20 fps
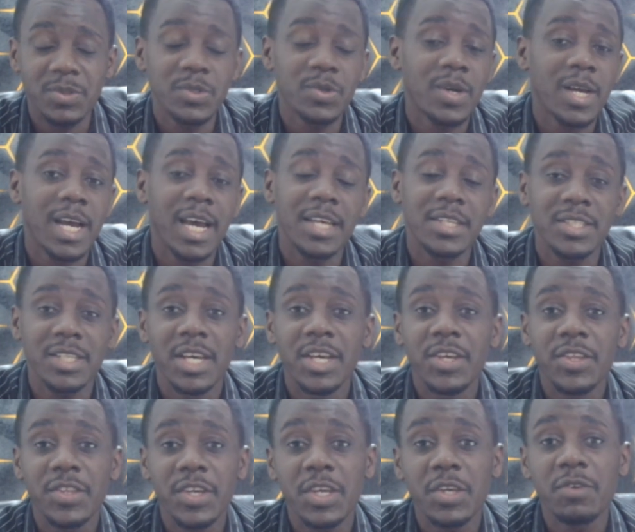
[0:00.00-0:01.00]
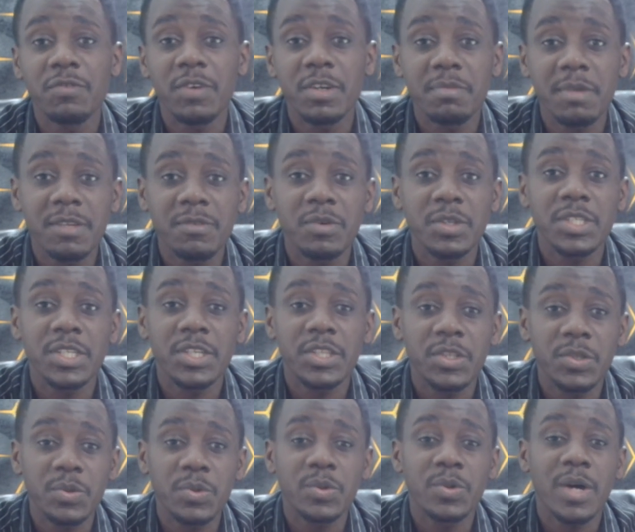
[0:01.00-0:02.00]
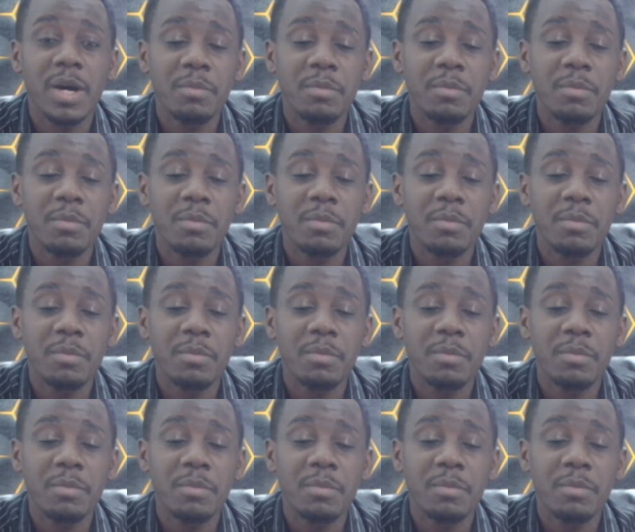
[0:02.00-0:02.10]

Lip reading: So guys, thank you very much for watching through.